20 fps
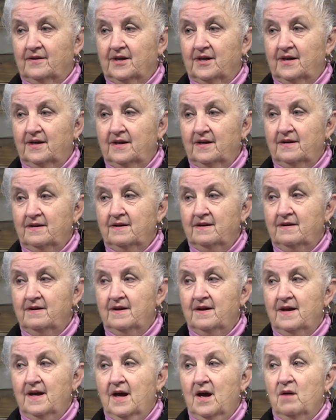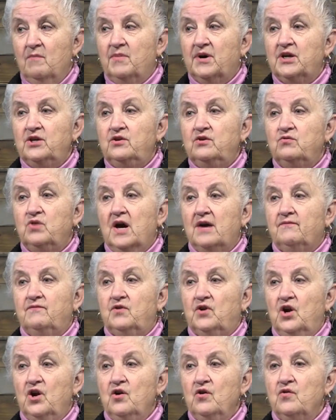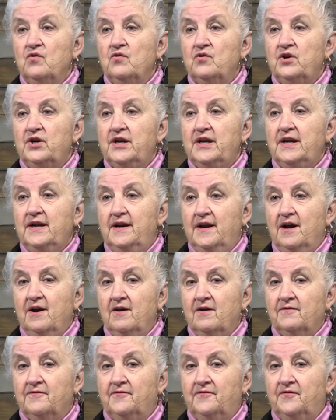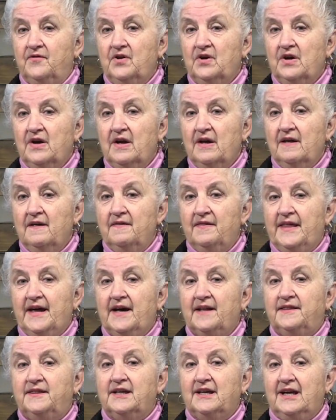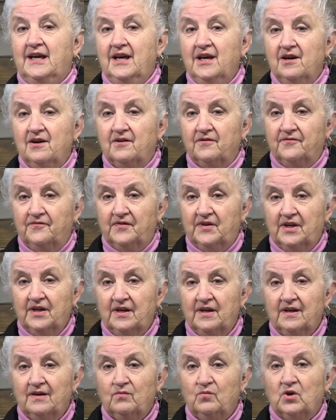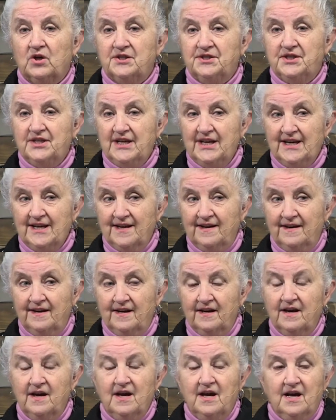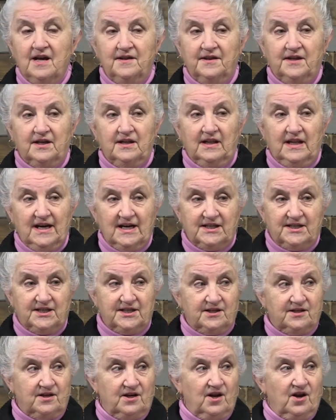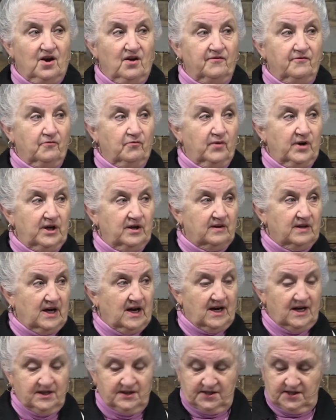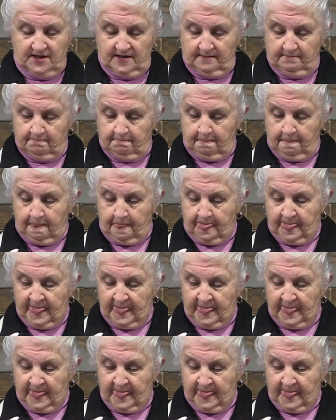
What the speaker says: Okay? But you have learned enough that the gift was in the lesson of realizing.